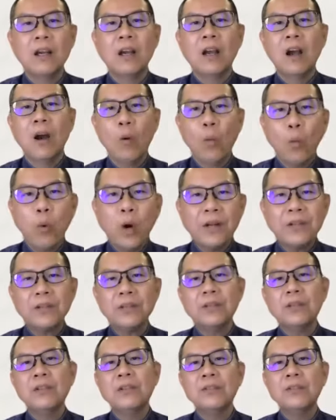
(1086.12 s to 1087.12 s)

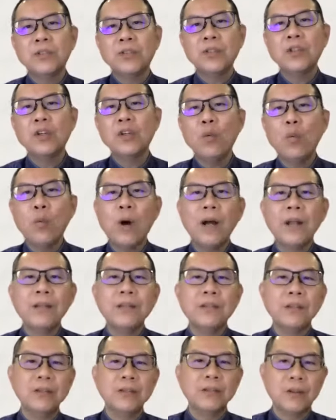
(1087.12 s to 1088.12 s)
what do you
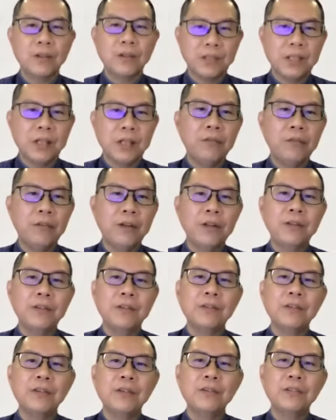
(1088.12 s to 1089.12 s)
want your
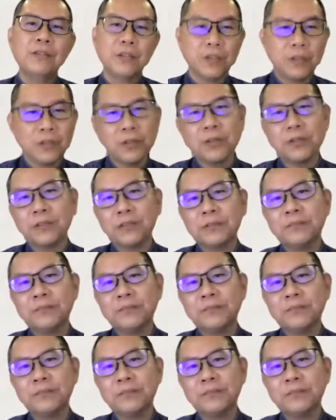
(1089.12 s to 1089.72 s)
servant to do?